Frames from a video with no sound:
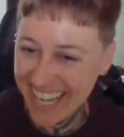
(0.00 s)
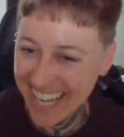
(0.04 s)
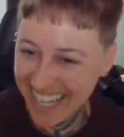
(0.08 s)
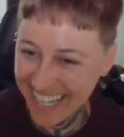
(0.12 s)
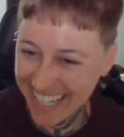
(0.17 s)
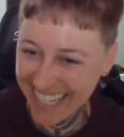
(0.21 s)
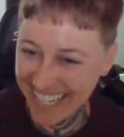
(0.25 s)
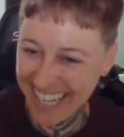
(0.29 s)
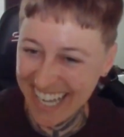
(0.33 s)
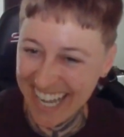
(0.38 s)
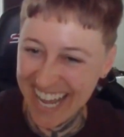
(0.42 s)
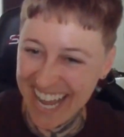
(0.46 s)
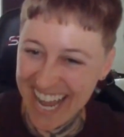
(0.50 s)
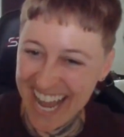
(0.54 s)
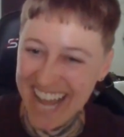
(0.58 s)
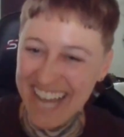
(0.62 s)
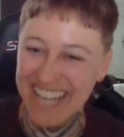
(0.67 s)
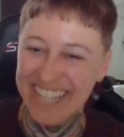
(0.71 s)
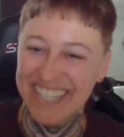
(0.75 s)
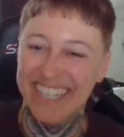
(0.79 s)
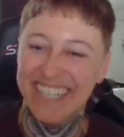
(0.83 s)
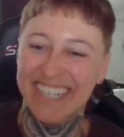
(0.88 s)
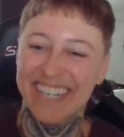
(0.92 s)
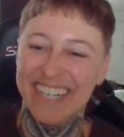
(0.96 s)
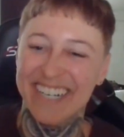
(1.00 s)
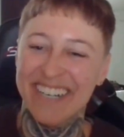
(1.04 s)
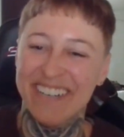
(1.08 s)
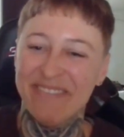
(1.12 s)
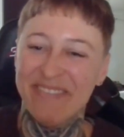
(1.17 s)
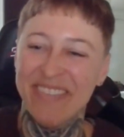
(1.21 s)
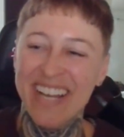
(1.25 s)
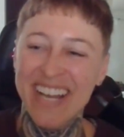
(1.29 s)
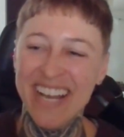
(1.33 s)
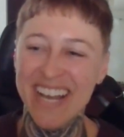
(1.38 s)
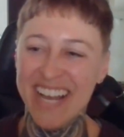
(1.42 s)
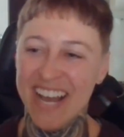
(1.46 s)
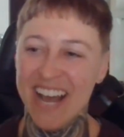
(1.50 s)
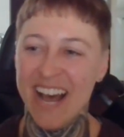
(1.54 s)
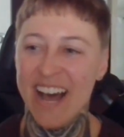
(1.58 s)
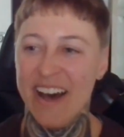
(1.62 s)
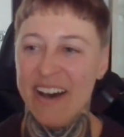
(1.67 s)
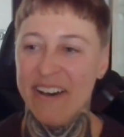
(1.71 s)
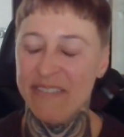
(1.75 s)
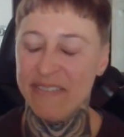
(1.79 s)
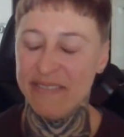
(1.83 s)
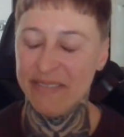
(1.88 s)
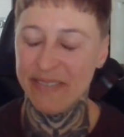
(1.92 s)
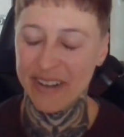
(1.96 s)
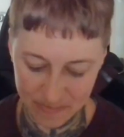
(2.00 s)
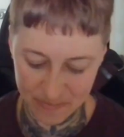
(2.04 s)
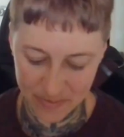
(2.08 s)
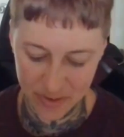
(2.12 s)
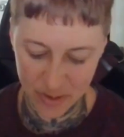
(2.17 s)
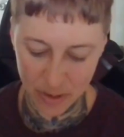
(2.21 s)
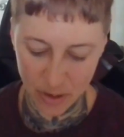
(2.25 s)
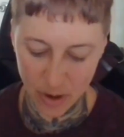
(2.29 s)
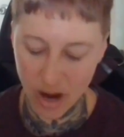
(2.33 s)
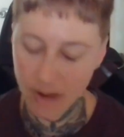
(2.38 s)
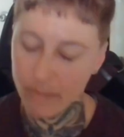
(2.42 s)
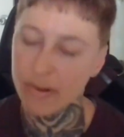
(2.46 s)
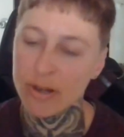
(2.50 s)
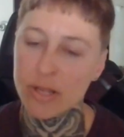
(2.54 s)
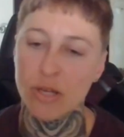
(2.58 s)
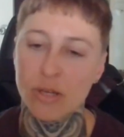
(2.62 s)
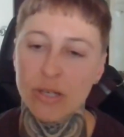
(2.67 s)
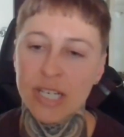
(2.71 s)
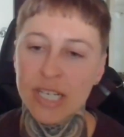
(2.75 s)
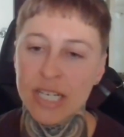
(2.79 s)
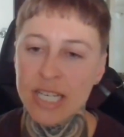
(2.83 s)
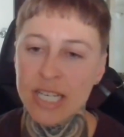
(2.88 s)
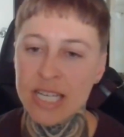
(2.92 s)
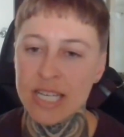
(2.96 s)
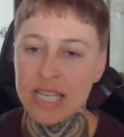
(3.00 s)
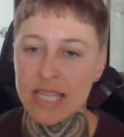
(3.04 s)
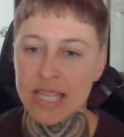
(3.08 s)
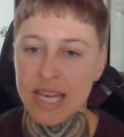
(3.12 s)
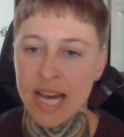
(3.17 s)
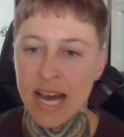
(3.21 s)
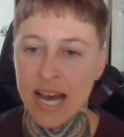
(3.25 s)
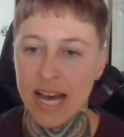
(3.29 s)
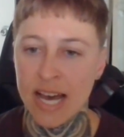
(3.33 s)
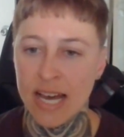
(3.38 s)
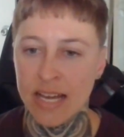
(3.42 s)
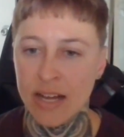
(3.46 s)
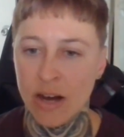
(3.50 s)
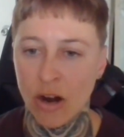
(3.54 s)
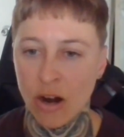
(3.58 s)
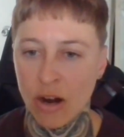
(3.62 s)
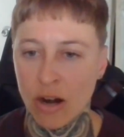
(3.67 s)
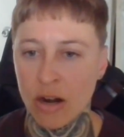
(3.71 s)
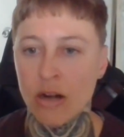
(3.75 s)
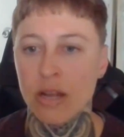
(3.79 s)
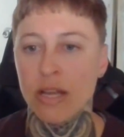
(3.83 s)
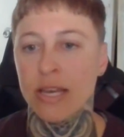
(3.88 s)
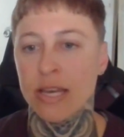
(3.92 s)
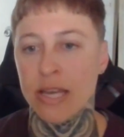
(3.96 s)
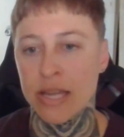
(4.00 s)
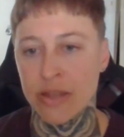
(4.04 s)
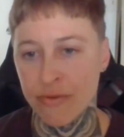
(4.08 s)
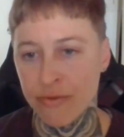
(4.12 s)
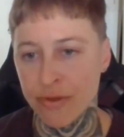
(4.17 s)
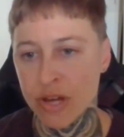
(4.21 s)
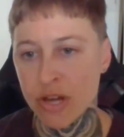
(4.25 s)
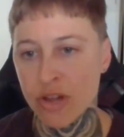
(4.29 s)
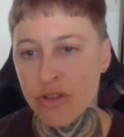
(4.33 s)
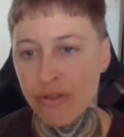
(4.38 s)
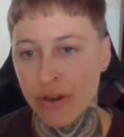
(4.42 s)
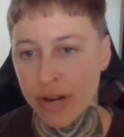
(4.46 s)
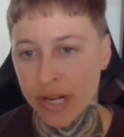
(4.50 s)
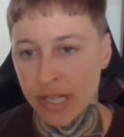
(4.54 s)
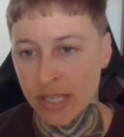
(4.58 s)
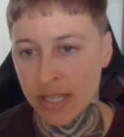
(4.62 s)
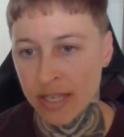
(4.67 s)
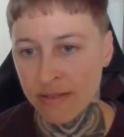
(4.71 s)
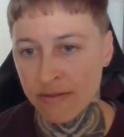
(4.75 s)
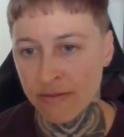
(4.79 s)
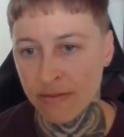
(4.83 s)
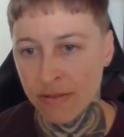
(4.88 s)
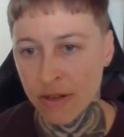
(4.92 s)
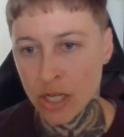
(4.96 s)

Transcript: and have, you know, opportunities that aren't as restrictive.